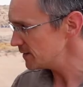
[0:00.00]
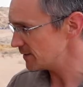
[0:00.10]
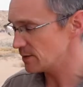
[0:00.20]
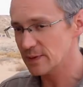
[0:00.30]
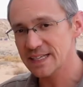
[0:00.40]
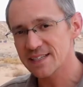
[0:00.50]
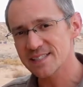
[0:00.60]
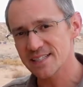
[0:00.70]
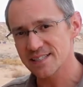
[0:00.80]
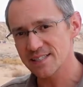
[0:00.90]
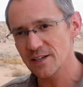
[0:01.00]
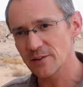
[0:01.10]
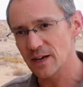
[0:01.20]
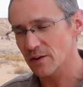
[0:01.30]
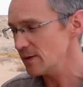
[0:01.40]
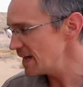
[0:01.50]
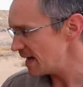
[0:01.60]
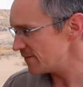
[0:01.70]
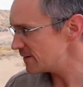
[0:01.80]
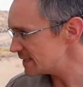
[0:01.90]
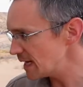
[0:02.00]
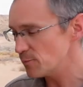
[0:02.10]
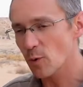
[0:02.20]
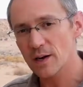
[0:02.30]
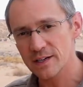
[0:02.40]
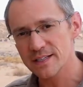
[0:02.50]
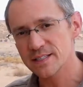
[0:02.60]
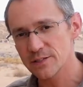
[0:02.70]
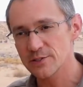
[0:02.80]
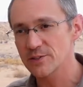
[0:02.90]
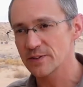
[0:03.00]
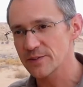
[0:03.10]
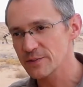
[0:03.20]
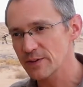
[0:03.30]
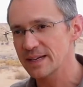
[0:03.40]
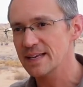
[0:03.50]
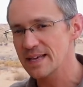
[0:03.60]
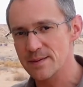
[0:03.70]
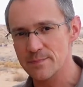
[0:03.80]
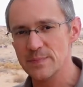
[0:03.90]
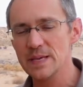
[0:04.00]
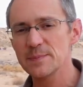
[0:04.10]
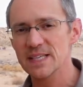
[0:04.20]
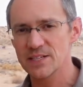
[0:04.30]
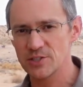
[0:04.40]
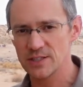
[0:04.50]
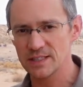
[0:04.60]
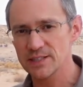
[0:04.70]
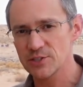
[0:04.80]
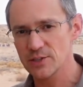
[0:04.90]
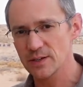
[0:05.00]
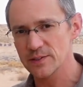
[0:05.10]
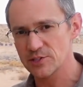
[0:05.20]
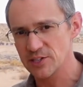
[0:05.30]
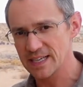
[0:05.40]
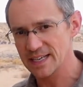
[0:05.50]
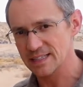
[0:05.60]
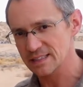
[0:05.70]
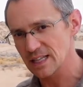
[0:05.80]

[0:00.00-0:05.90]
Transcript: so that when it gets to zero, every time water continues to run through it, it beeps at you to let you know that you're getting